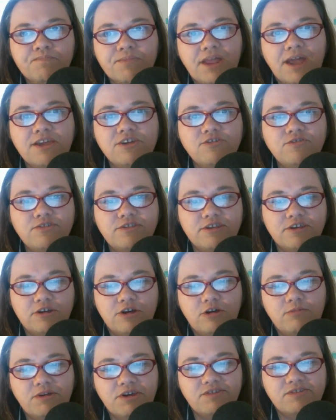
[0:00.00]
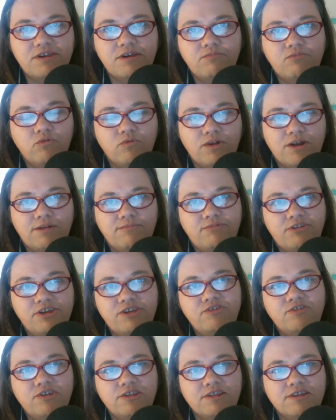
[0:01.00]
I use the example when I'm
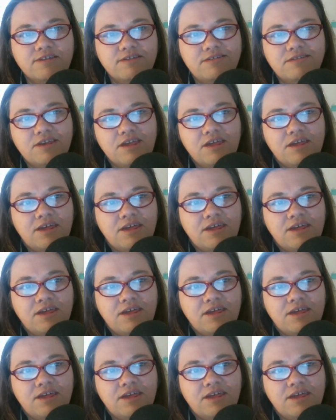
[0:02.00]
teaching this.